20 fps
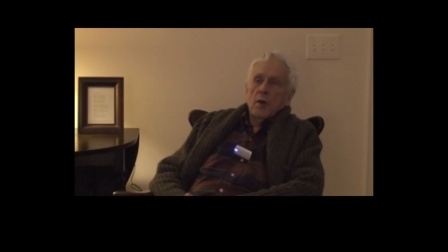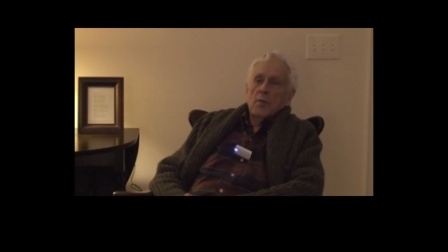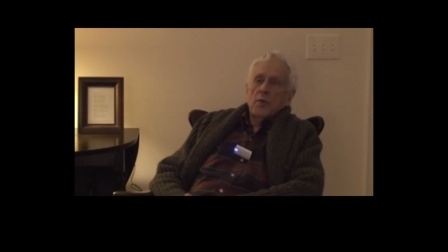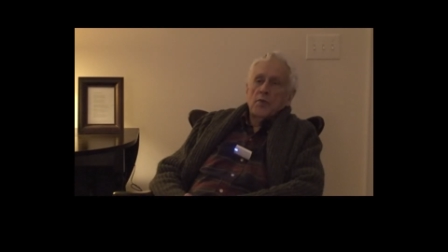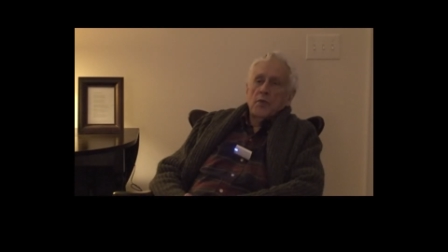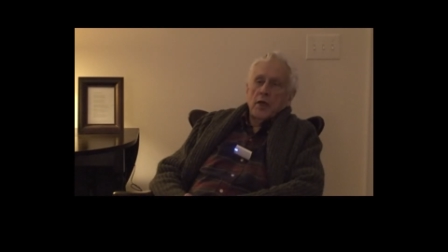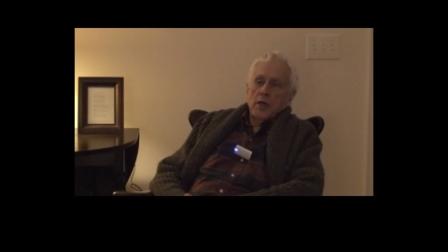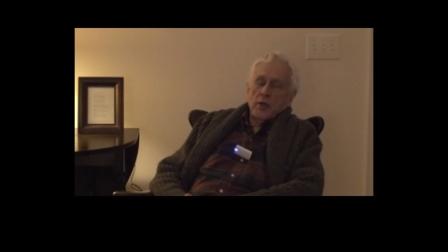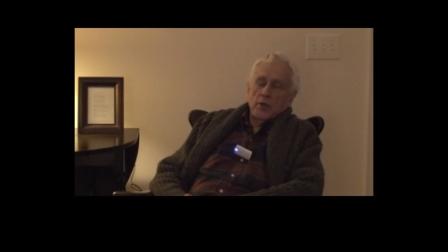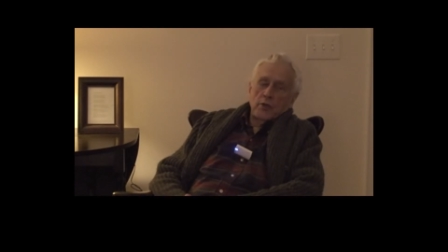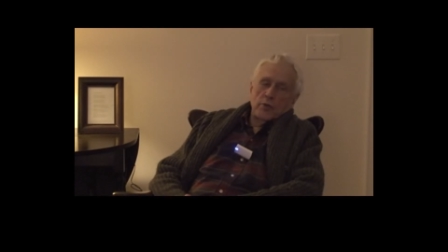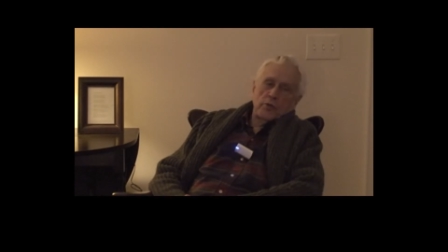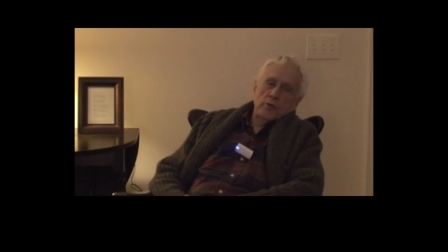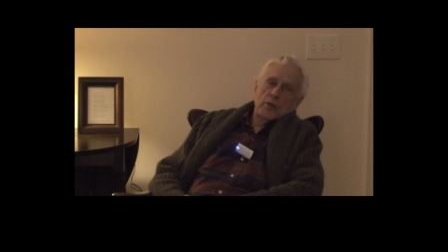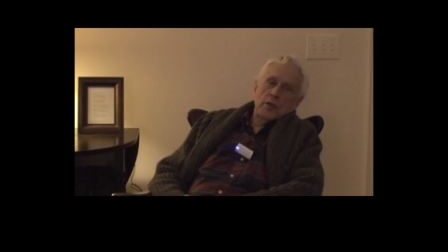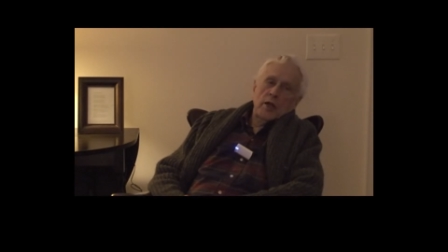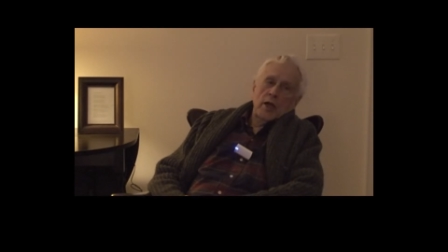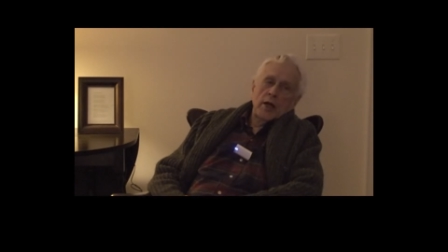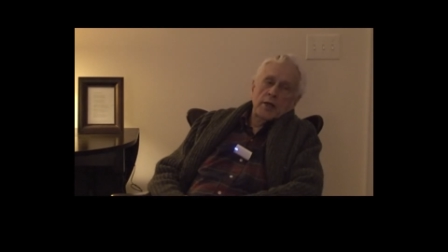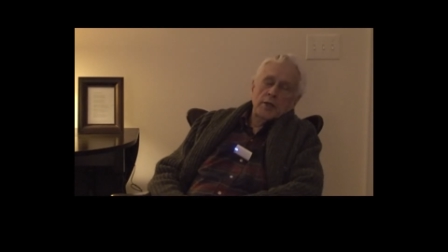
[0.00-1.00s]
but they knew
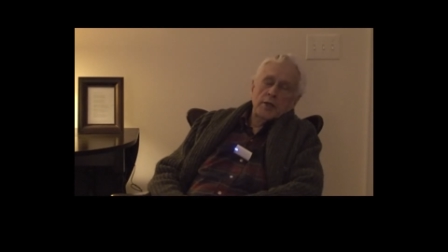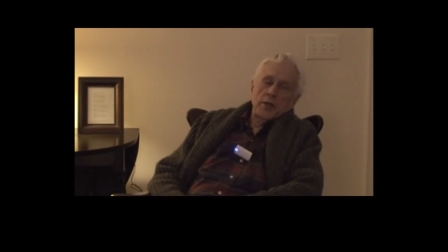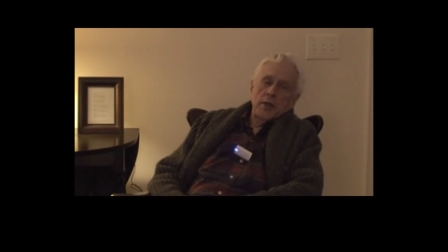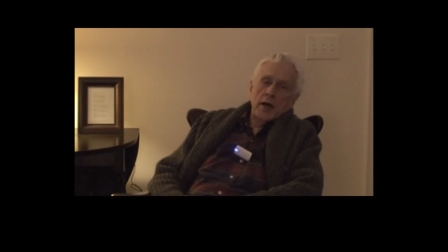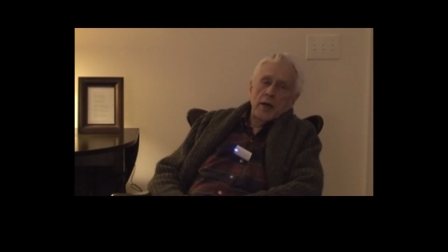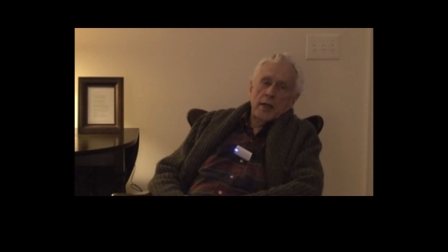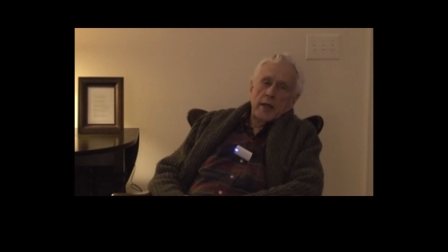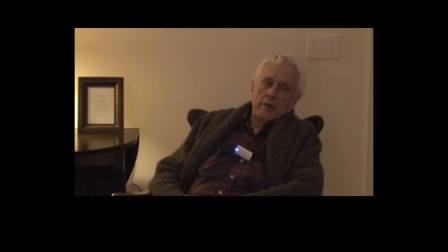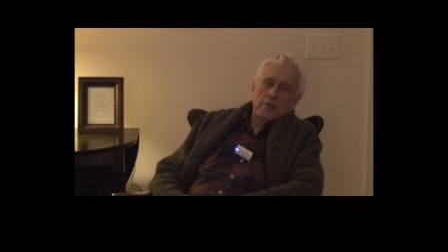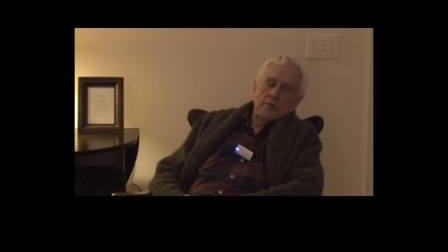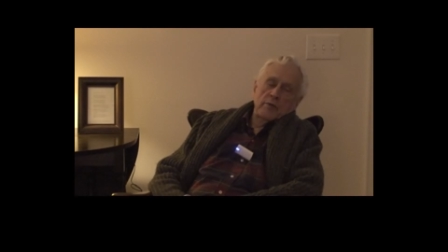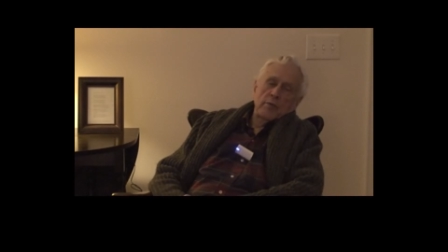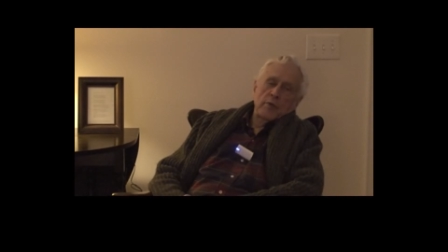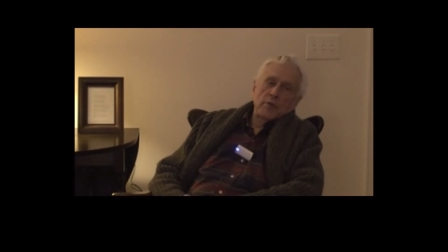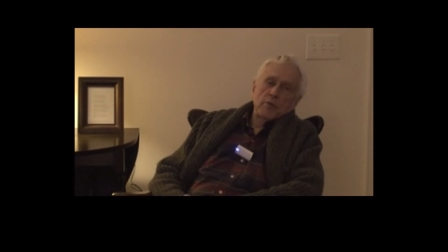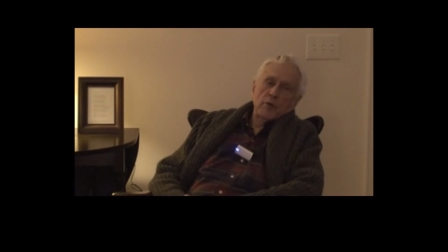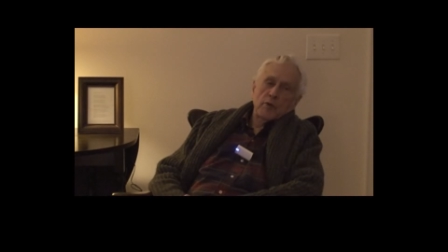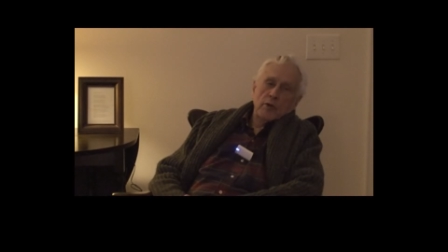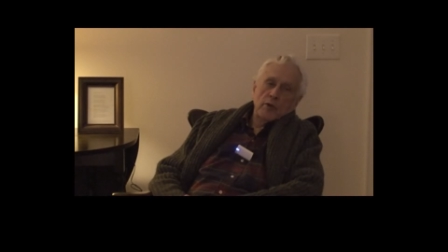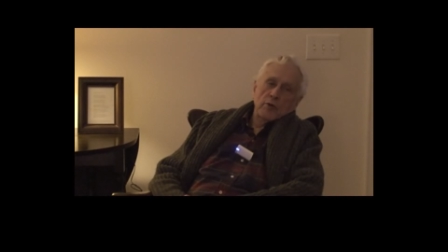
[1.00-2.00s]
that I did not have the
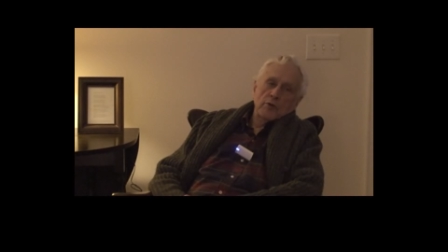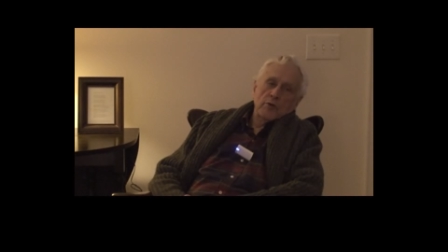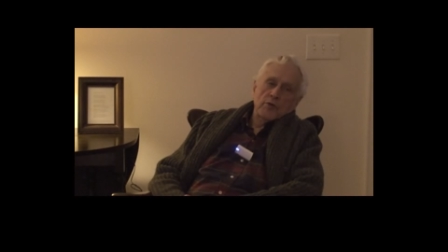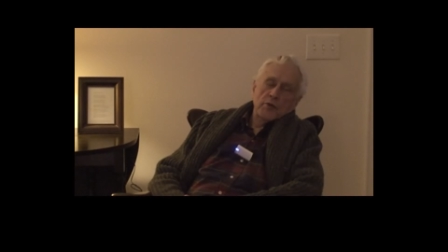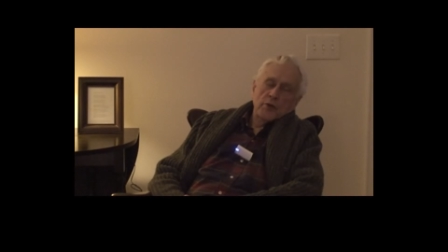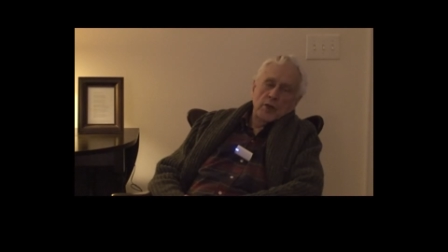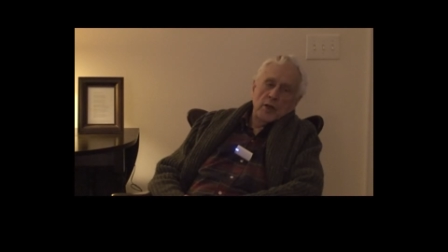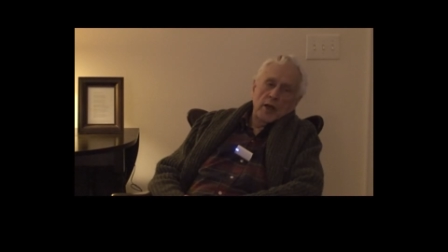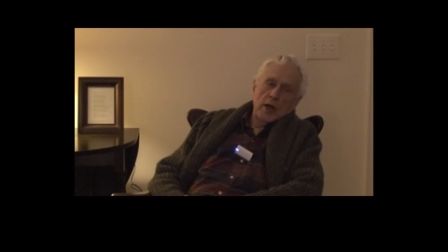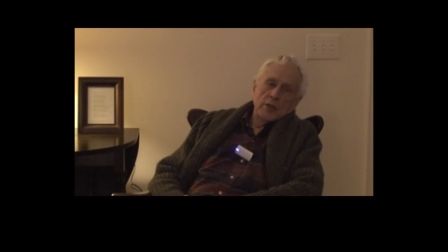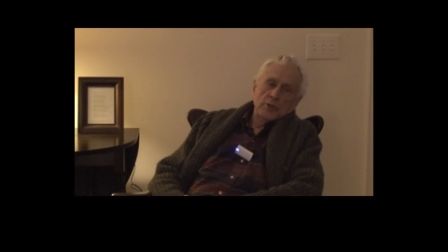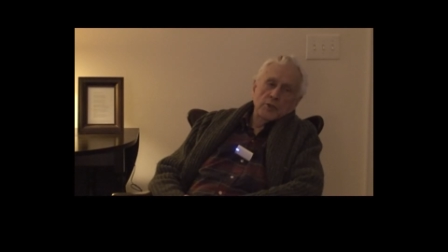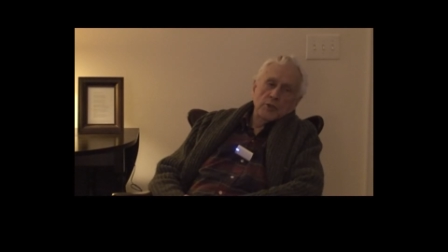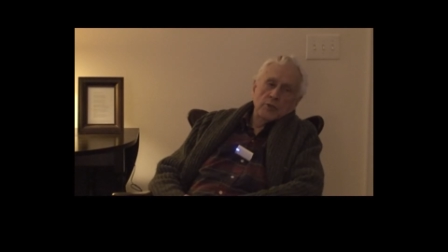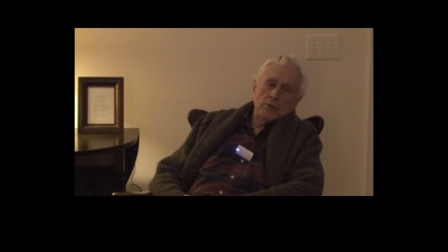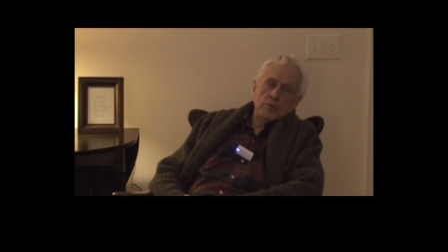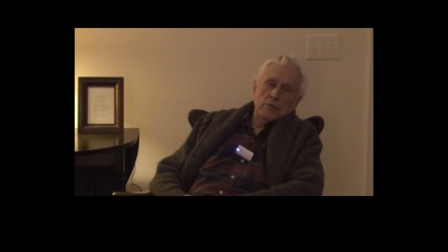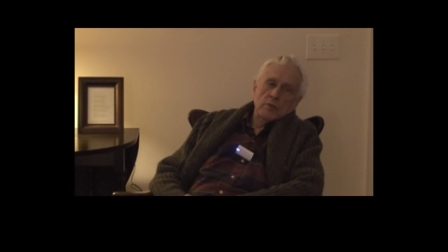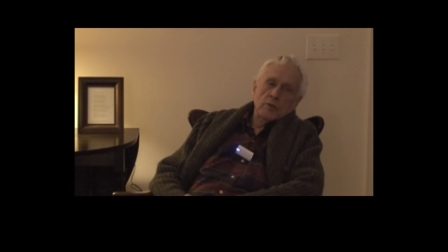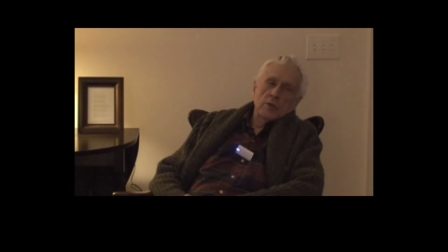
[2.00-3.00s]
biblical or
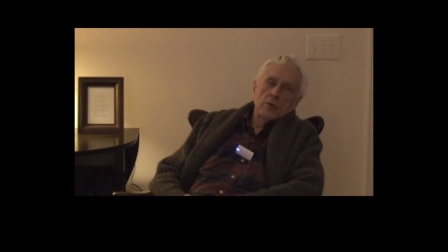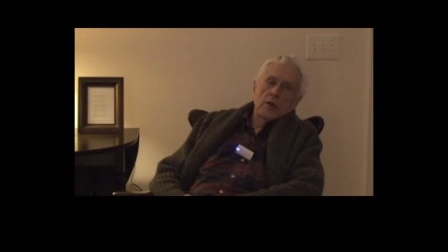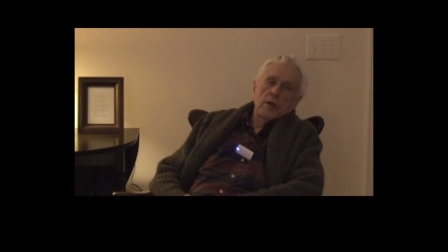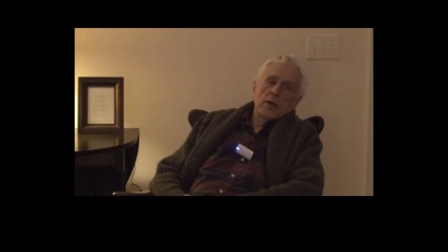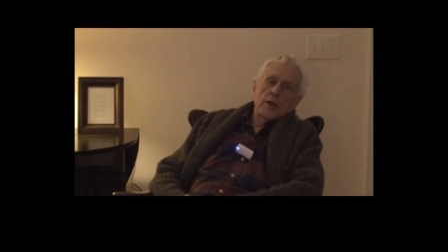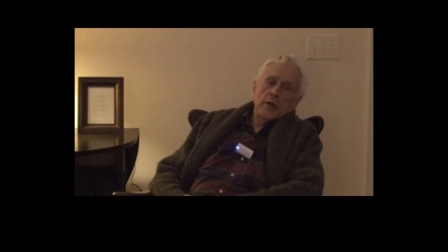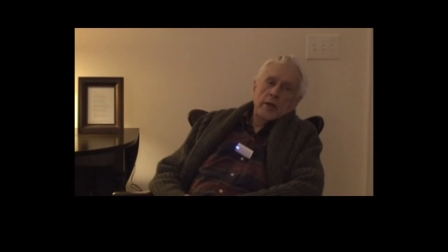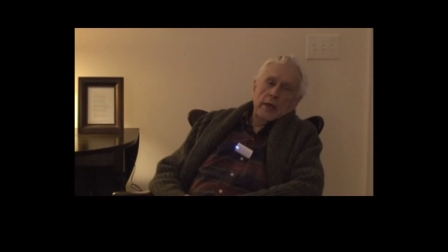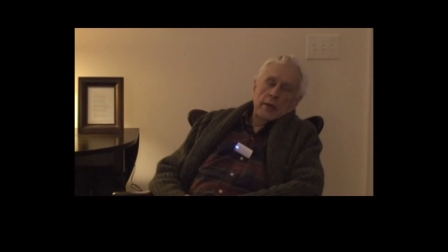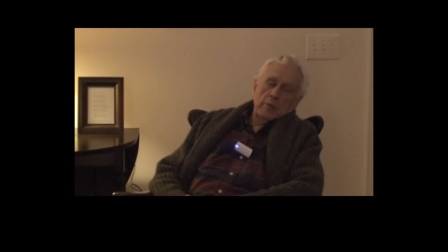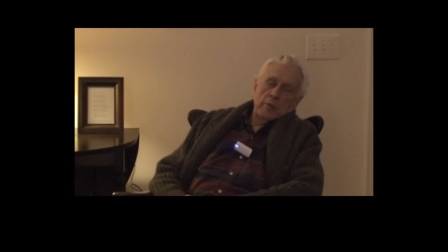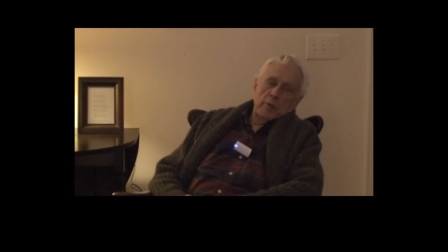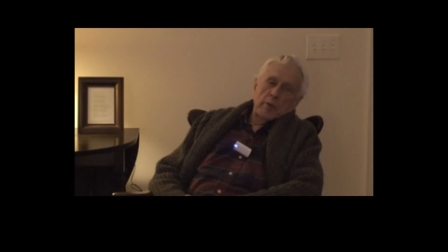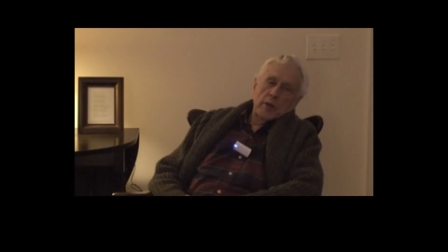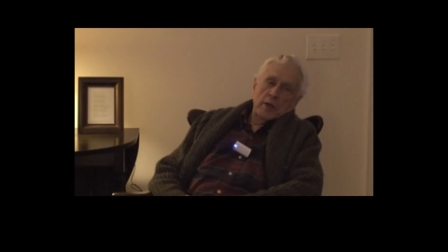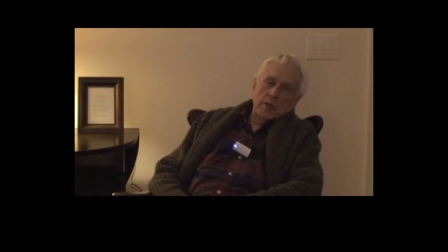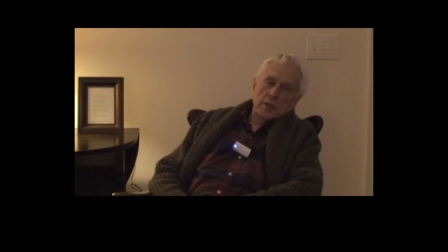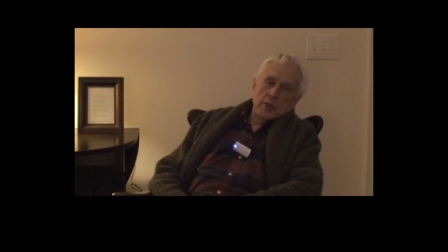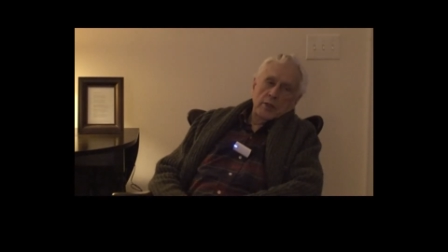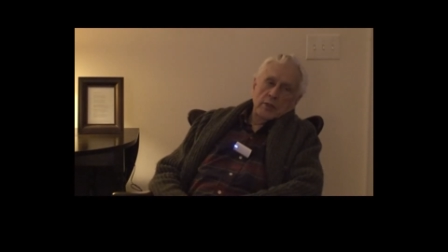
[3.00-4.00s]
theological
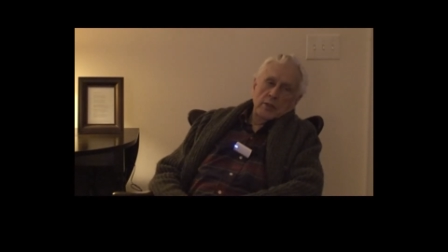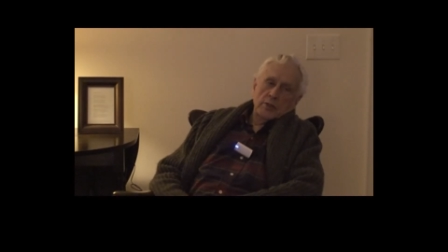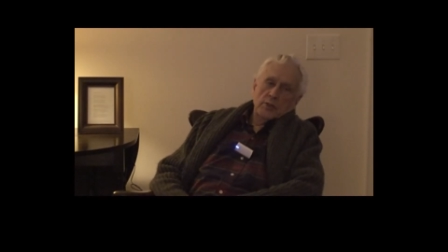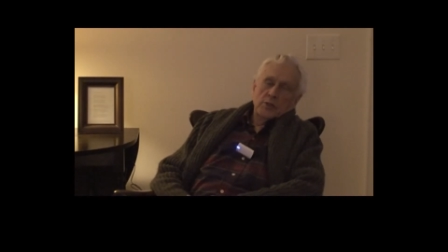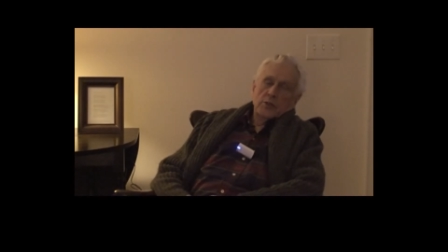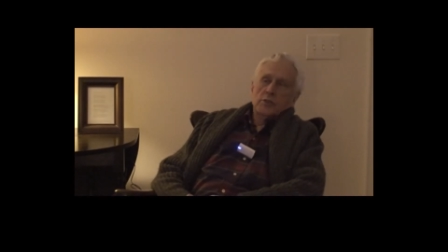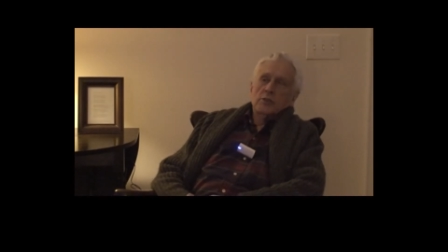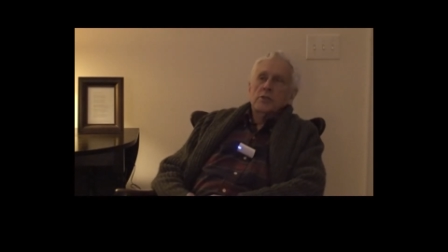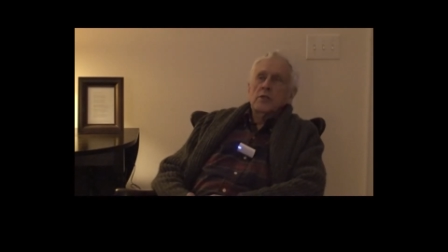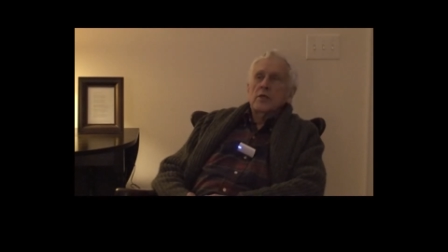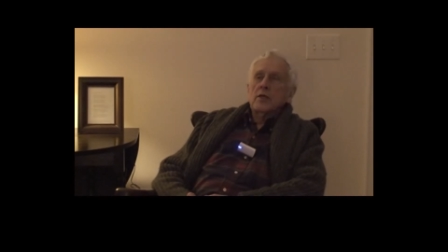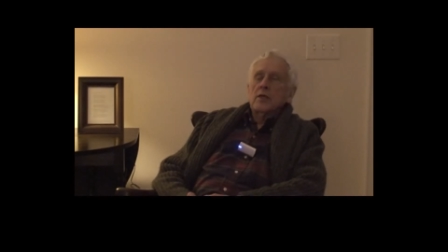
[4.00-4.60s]
capabilities.